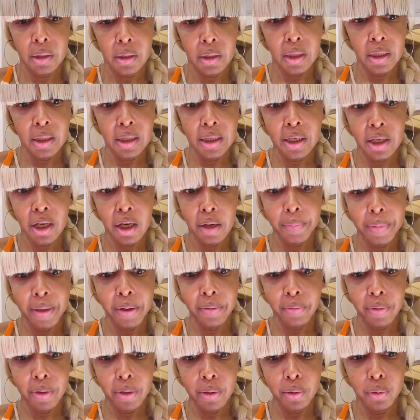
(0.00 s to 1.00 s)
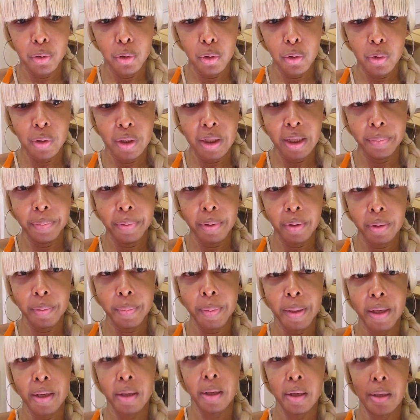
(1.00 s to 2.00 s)
This is going to be a real doozy only
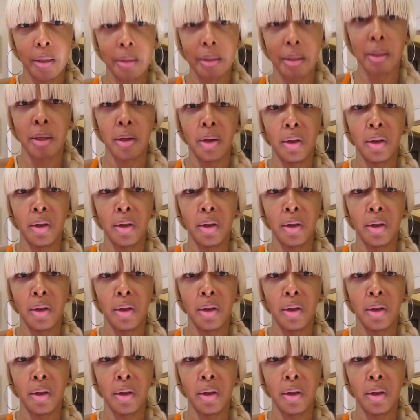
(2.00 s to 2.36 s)
because